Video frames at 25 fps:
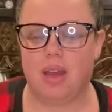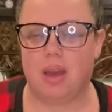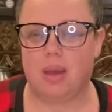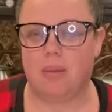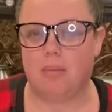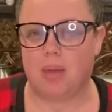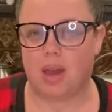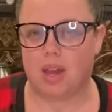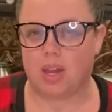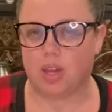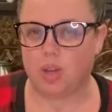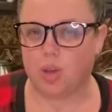
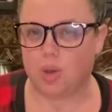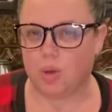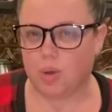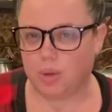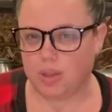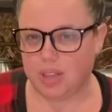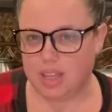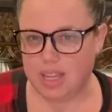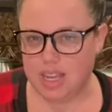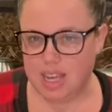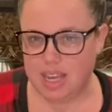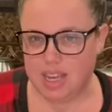
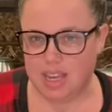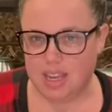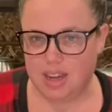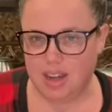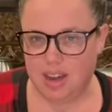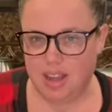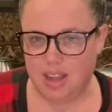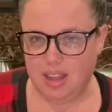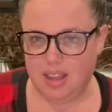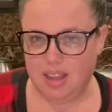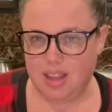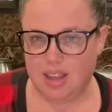
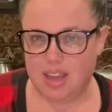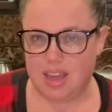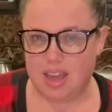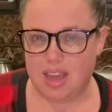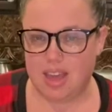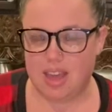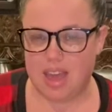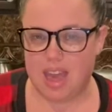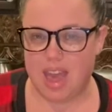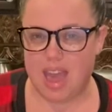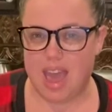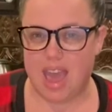Mongolian
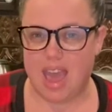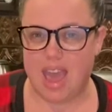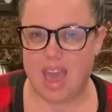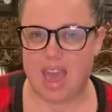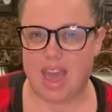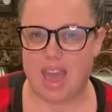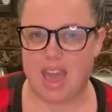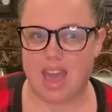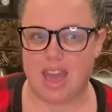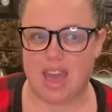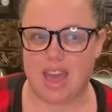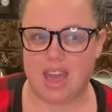
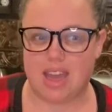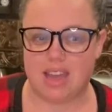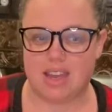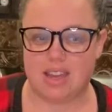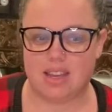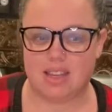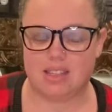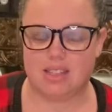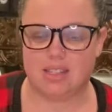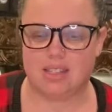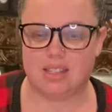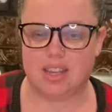
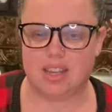and